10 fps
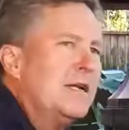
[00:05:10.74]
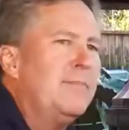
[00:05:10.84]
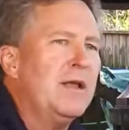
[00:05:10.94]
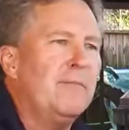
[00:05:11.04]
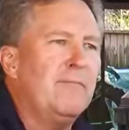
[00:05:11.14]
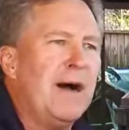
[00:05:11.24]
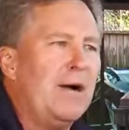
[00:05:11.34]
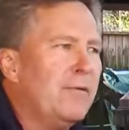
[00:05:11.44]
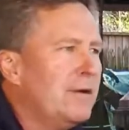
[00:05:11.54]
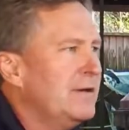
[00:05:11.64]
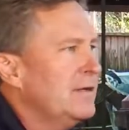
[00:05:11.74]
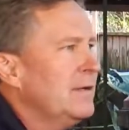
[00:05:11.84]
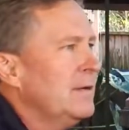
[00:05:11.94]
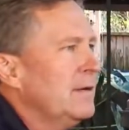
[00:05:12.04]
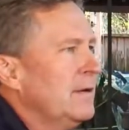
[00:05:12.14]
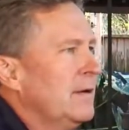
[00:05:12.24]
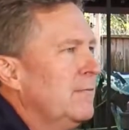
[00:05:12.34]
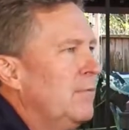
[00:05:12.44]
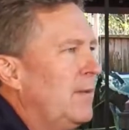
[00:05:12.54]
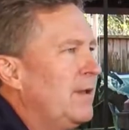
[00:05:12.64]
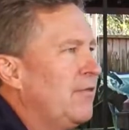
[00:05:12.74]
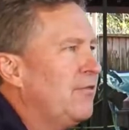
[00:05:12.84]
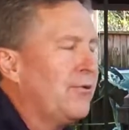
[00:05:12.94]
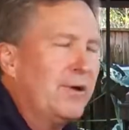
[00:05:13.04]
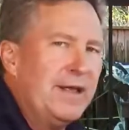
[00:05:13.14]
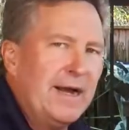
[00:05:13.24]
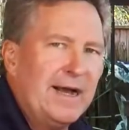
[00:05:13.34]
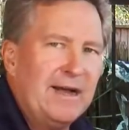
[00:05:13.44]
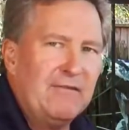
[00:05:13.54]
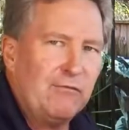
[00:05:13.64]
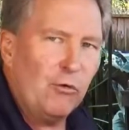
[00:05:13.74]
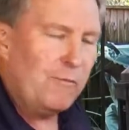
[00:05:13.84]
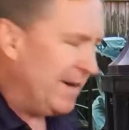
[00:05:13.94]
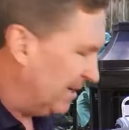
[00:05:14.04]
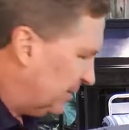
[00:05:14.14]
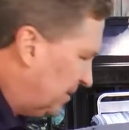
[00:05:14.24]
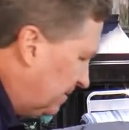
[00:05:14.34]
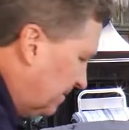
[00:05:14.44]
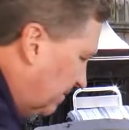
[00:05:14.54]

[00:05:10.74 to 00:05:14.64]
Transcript: gonna be about probably three and a half, four minutes